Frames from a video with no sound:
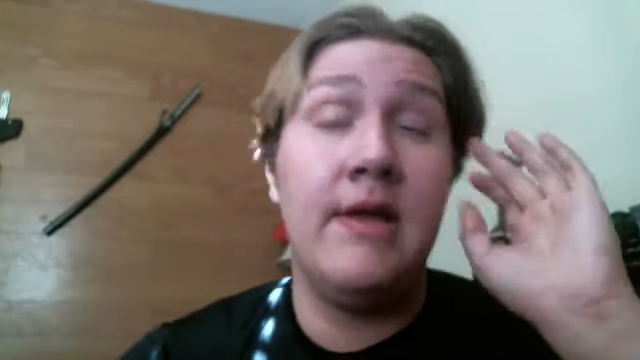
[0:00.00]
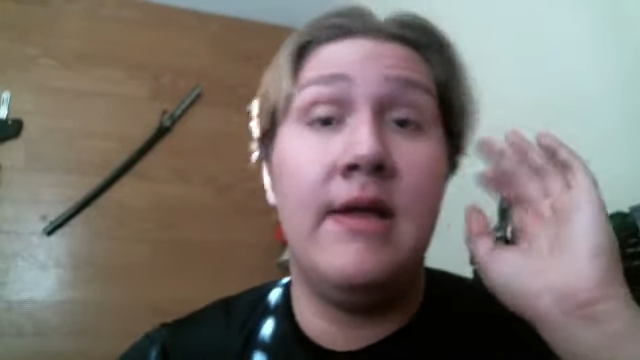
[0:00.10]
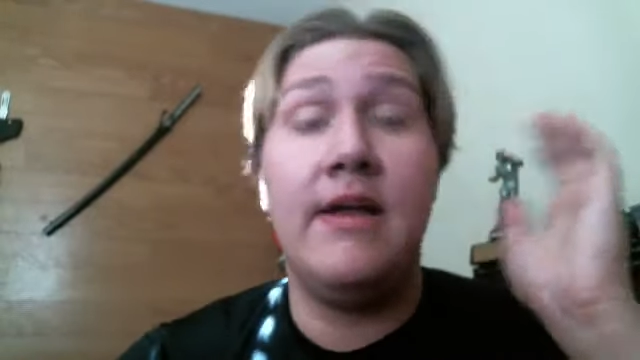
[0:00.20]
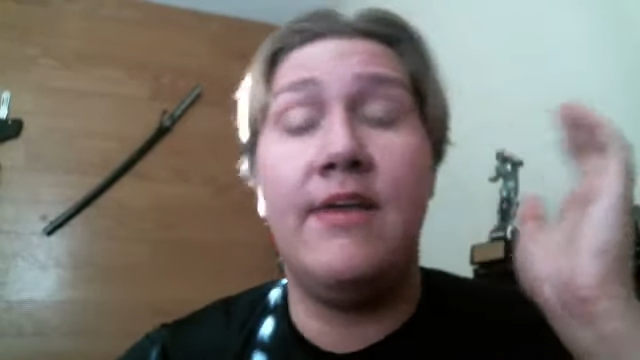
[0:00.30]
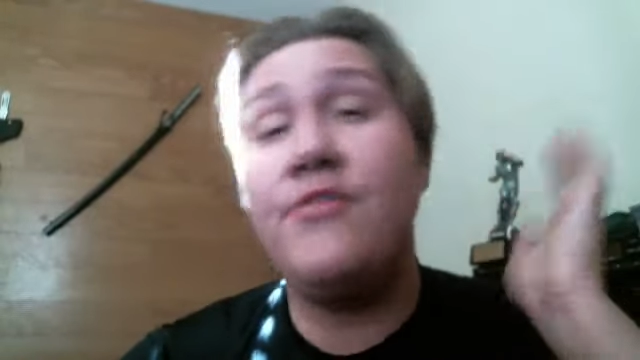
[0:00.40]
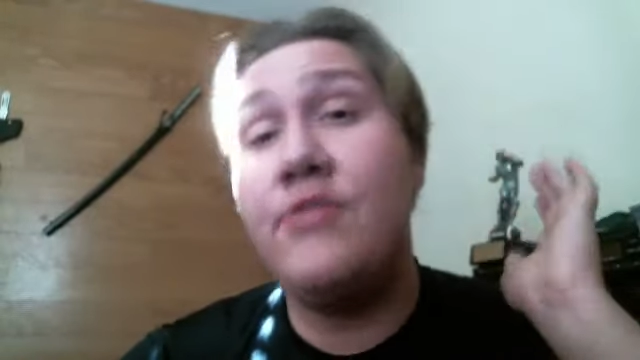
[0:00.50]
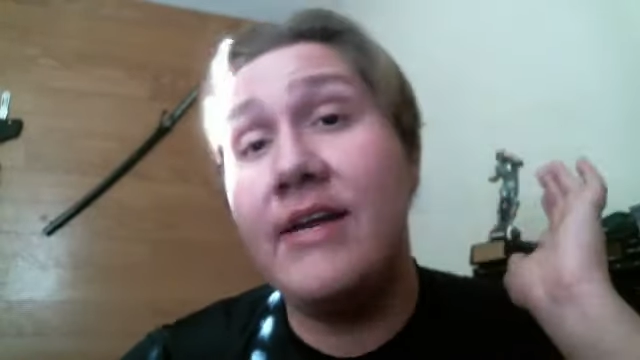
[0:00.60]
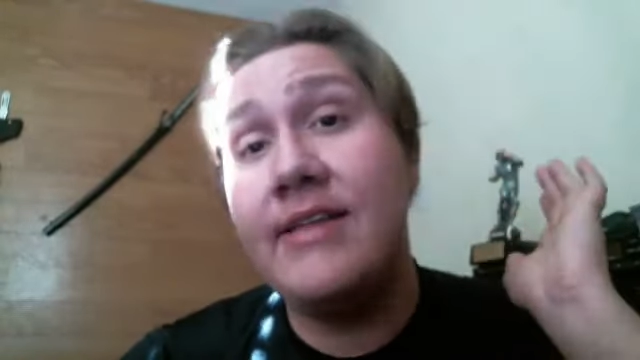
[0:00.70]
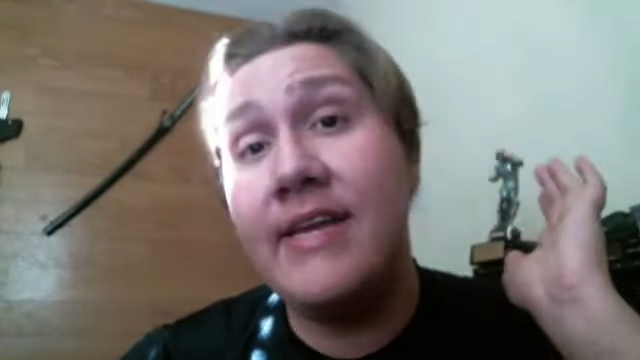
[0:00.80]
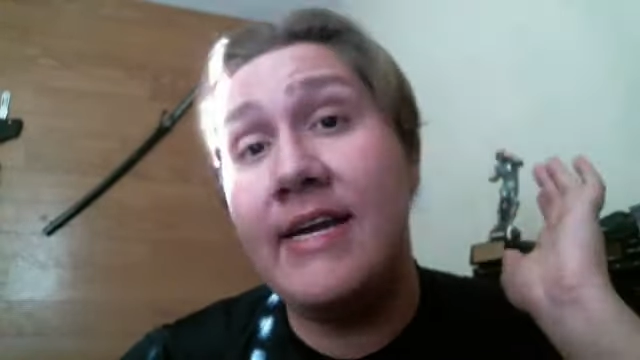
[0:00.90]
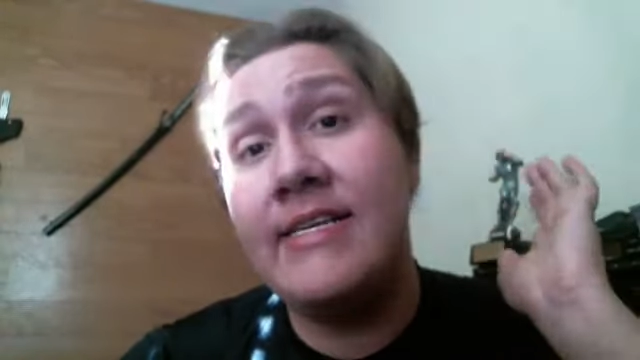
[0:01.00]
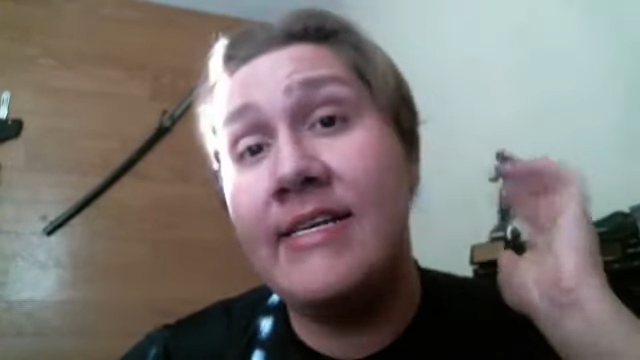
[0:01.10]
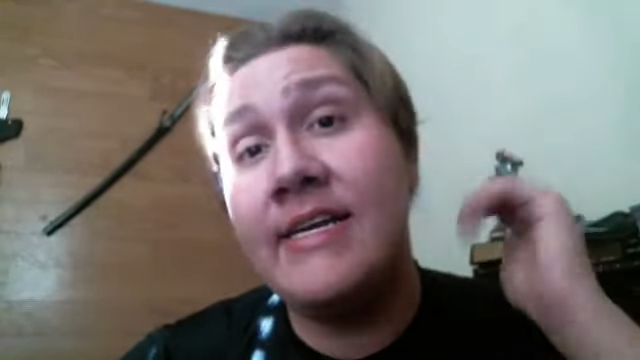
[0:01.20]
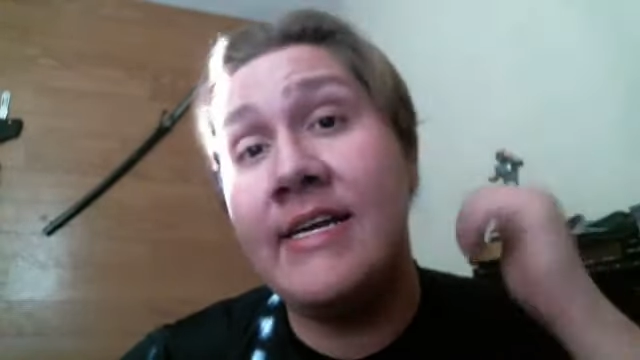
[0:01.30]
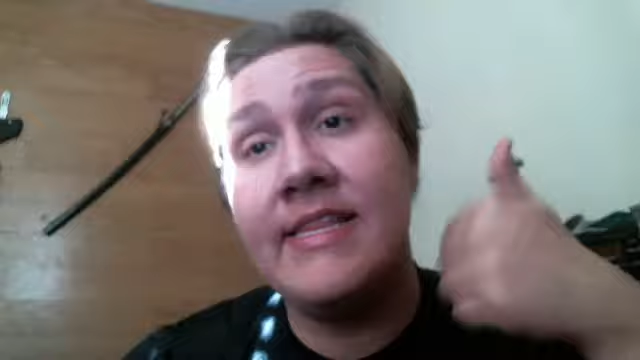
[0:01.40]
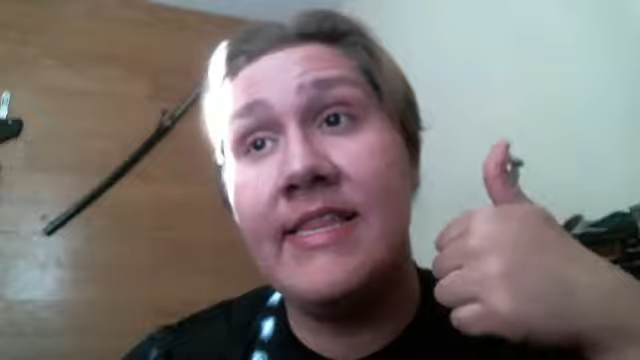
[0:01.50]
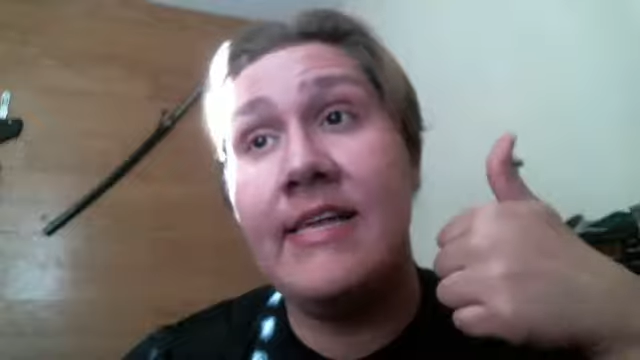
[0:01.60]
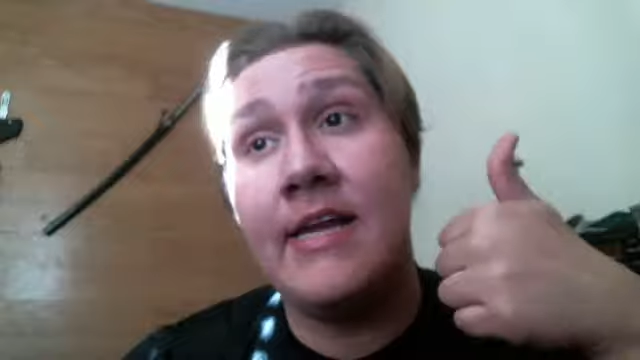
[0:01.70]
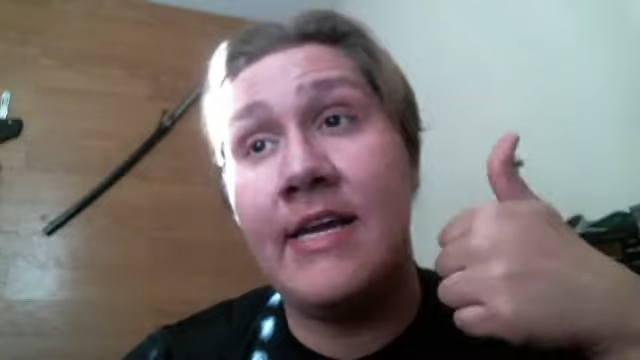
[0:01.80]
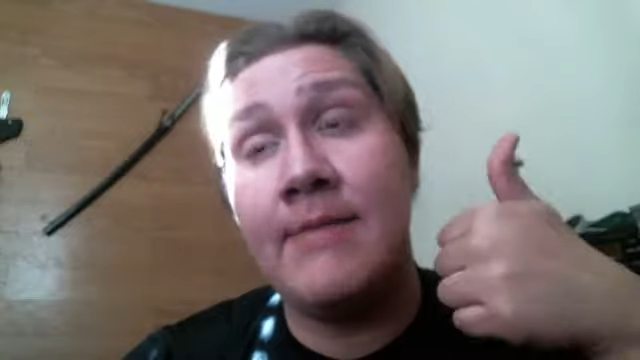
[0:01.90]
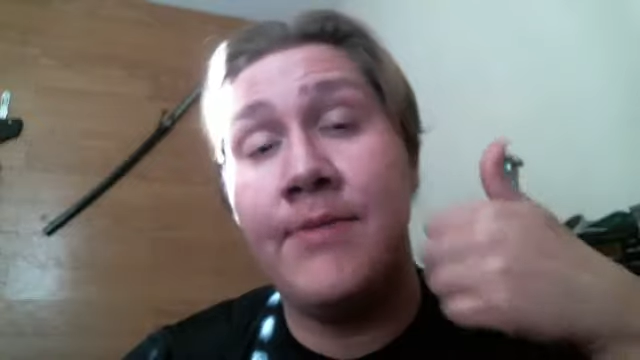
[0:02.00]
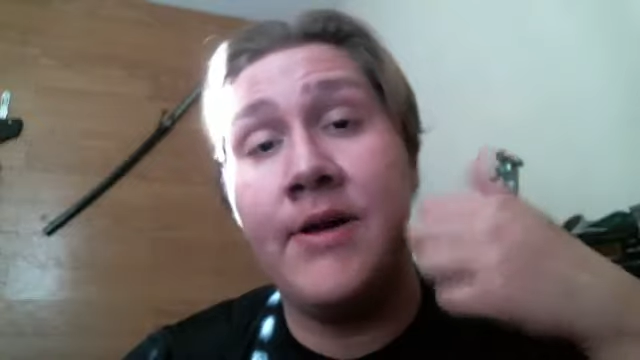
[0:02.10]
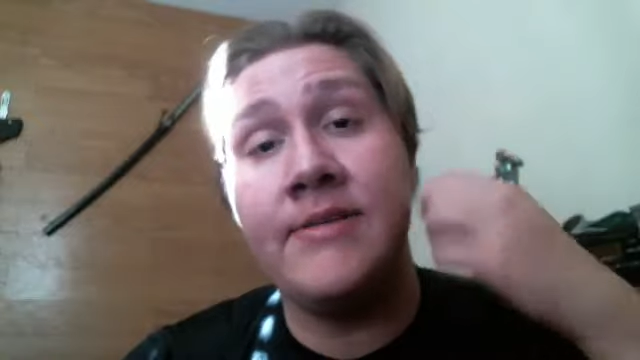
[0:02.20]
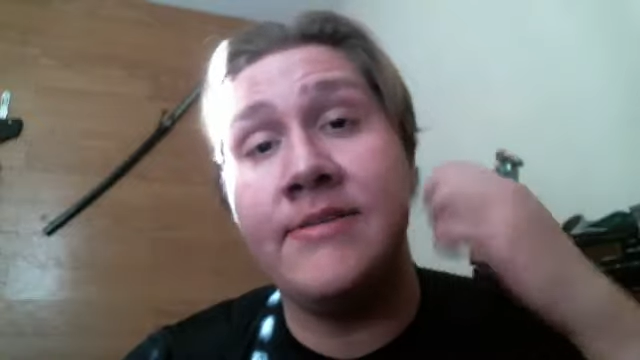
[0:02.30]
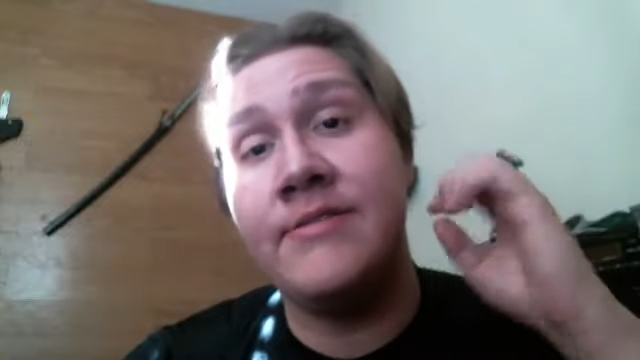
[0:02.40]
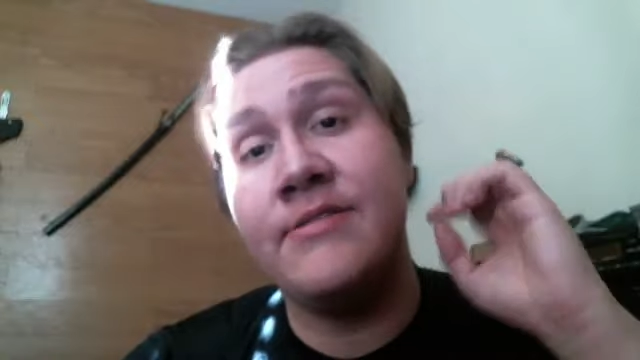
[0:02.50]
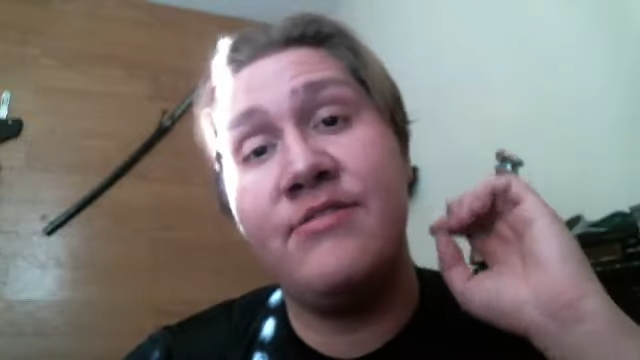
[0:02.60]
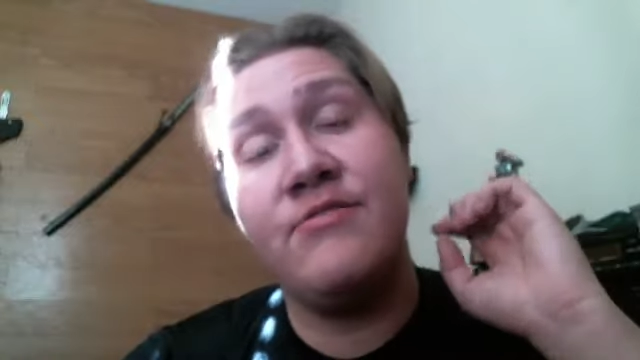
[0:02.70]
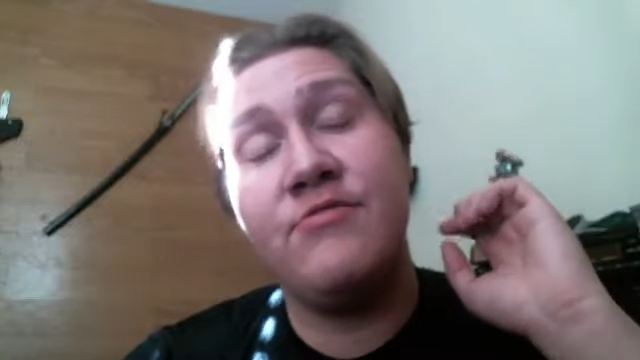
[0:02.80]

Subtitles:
If you like the idea, hit that like button.